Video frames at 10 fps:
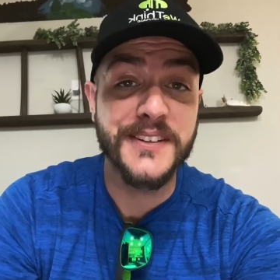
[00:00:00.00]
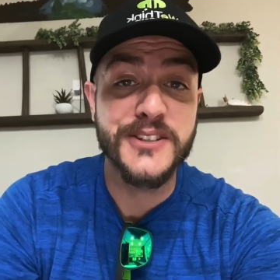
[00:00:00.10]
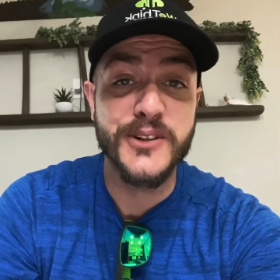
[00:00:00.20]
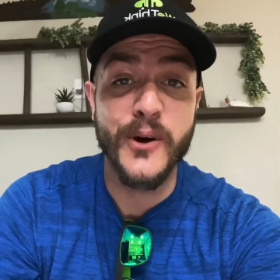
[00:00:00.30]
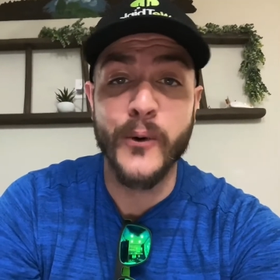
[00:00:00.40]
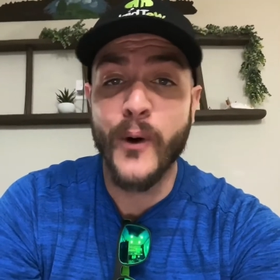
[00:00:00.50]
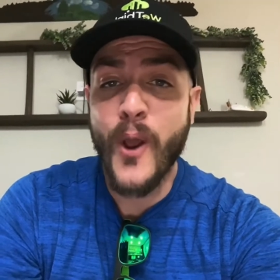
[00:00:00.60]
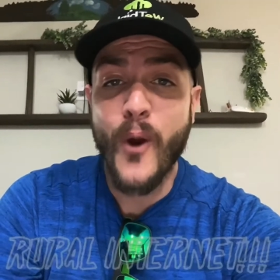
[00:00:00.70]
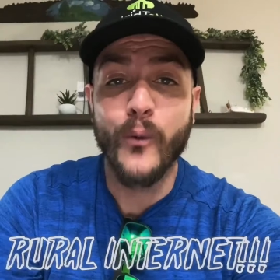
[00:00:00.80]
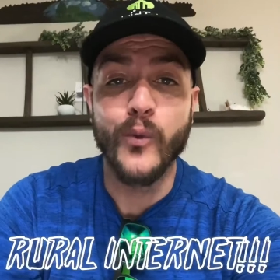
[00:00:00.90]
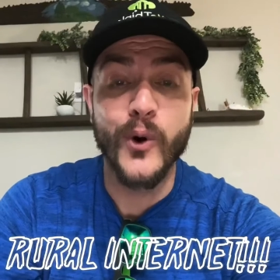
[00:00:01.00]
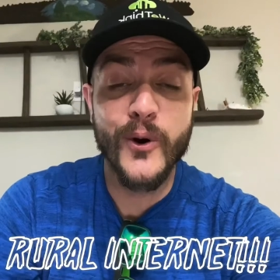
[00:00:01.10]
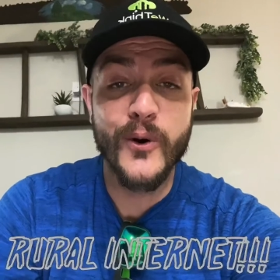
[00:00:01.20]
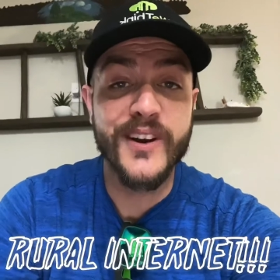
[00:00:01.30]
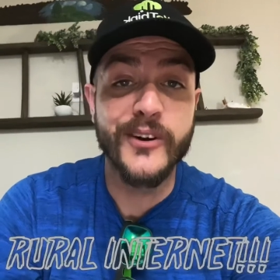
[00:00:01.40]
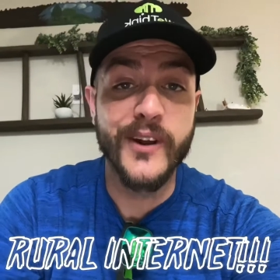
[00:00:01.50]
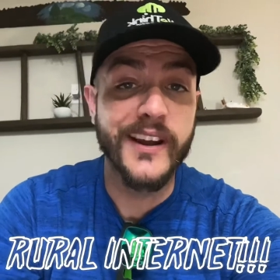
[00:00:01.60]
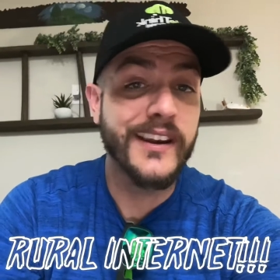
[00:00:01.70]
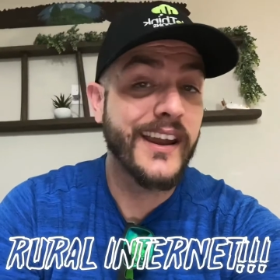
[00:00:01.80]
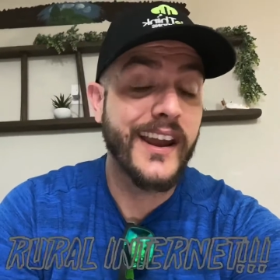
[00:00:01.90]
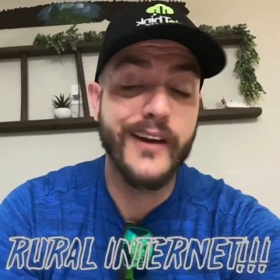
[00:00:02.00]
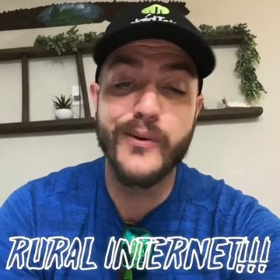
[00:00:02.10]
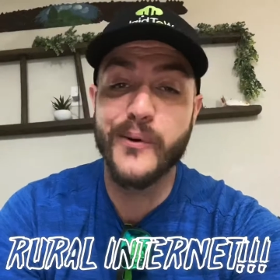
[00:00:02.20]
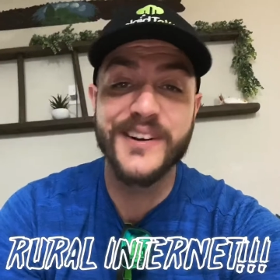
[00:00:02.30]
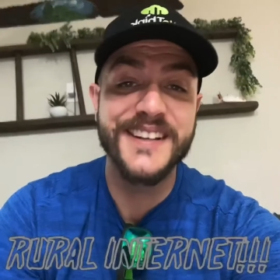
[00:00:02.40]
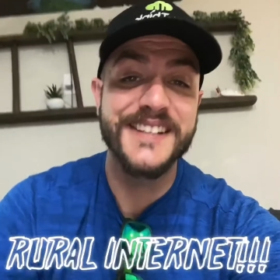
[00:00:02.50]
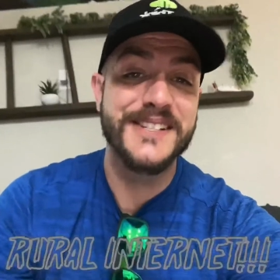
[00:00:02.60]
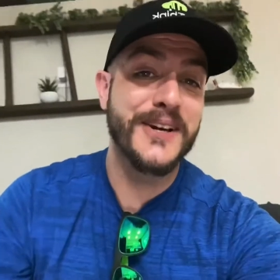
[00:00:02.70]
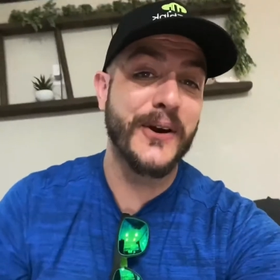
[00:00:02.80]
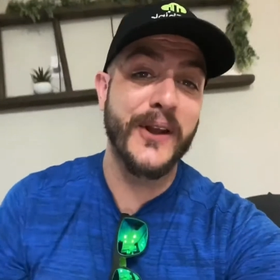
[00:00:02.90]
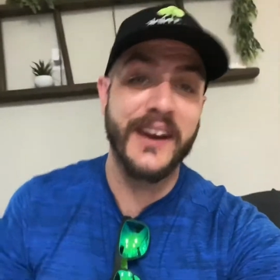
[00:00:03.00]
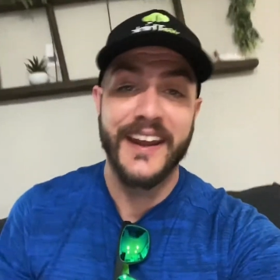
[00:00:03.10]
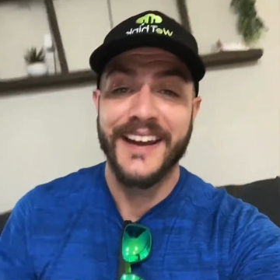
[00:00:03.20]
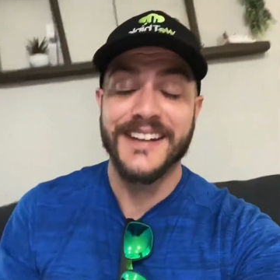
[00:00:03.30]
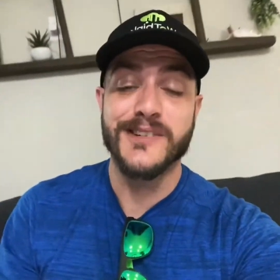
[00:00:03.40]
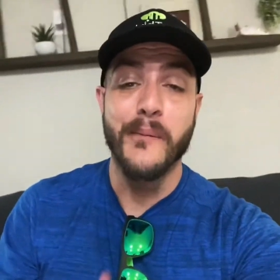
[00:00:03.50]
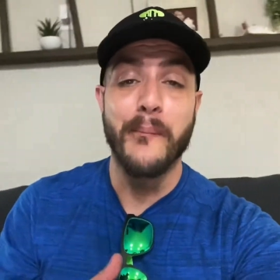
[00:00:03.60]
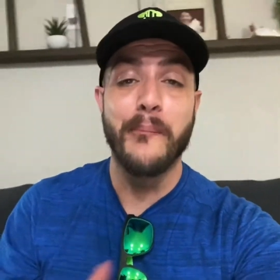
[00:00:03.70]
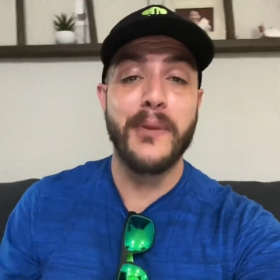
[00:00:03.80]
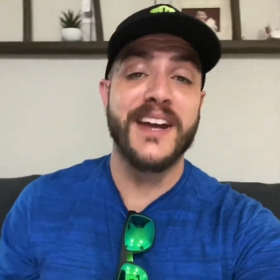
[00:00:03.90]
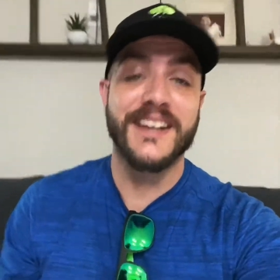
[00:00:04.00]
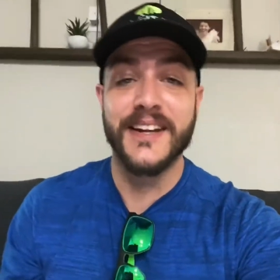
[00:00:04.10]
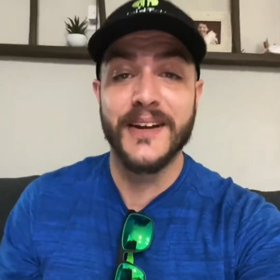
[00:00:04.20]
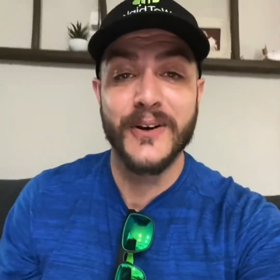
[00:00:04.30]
So rural internet, everyone needs internet. It's a big deal,